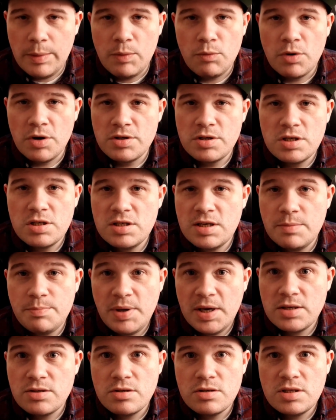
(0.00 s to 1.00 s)
I mean, we're on to
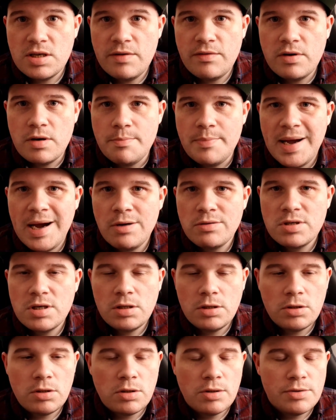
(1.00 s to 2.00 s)
Pixel 7 about
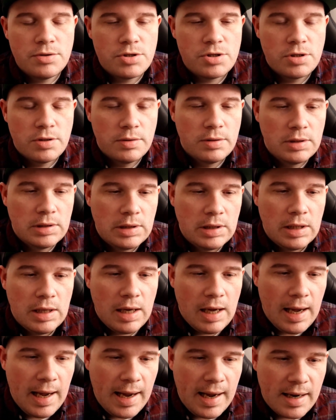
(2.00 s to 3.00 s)
to launch,
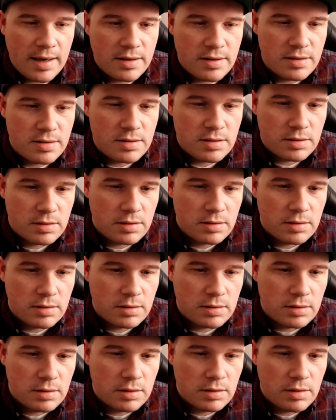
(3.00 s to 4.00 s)
and
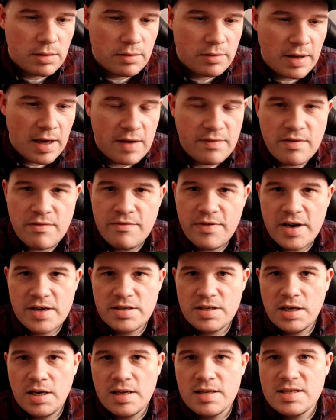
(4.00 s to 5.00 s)
they've
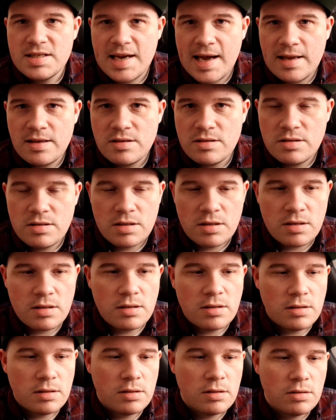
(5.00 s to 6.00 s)
invested in
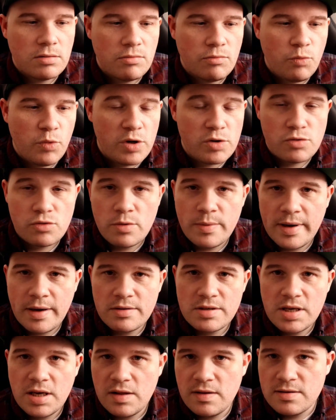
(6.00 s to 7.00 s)
Tensor, which we're
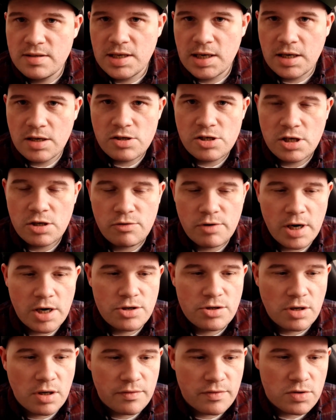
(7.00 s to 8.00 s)
about to hit the second
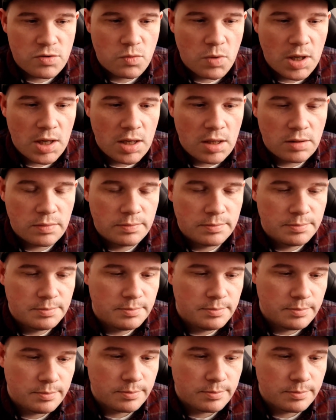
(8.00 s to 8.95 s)
generation of as well.